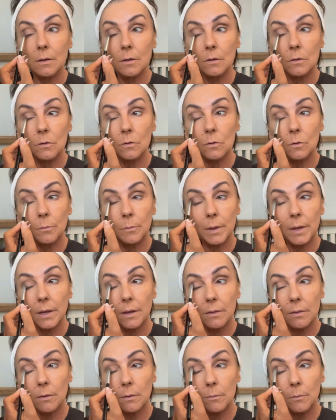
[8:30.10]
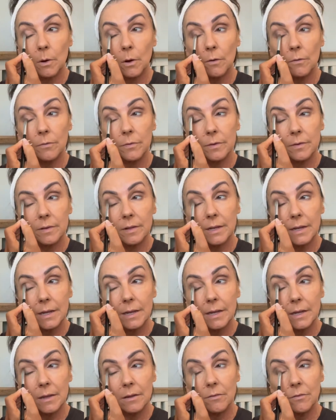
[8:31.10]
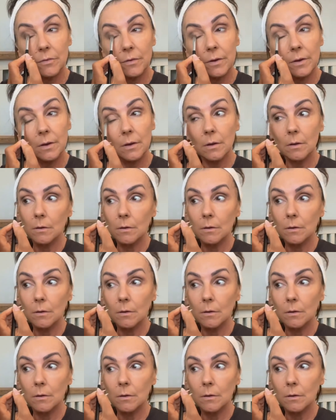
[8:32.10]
So make them obviously even.